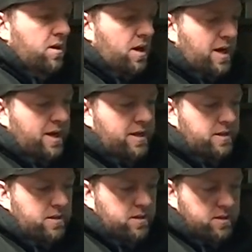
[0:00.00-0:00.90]
I'm
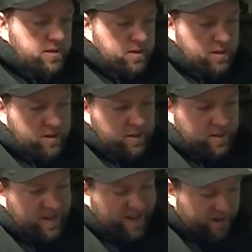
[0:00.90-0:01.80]

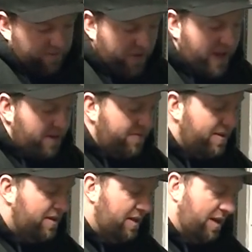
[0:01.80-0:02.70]
not a fan of
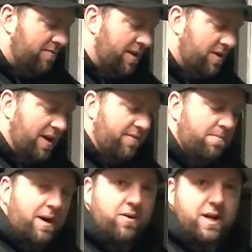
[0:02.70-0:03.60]
it. I'd rather have
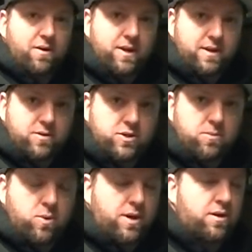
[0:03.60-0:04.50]
it mounted out here
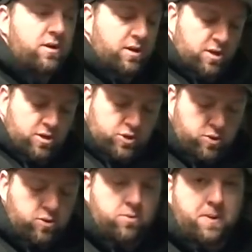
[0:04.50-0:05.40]
somewhere.
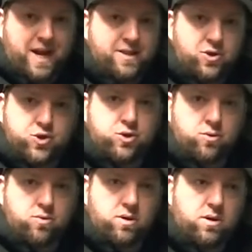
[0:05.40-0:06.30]
So you pack the
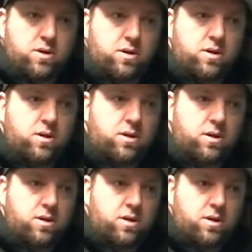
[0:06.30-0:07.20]
chute,
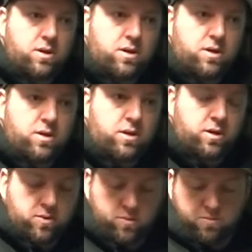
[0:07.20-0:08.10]

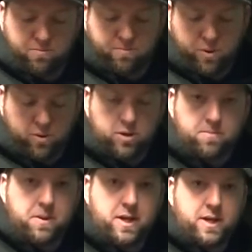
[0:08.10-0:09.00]
you pull your
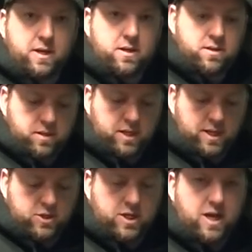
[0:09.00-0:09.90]
pin, you
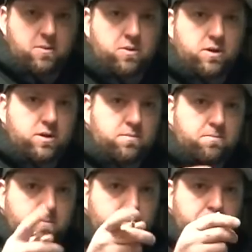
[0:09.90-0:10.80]
got your cable in,
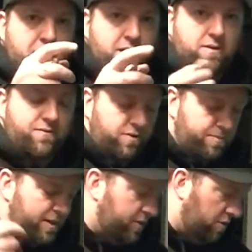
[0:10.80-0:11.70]
bang, you flip
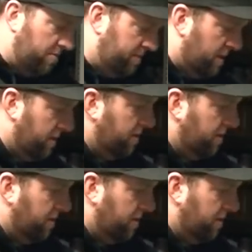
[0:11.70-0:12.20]
it, it's armed, done.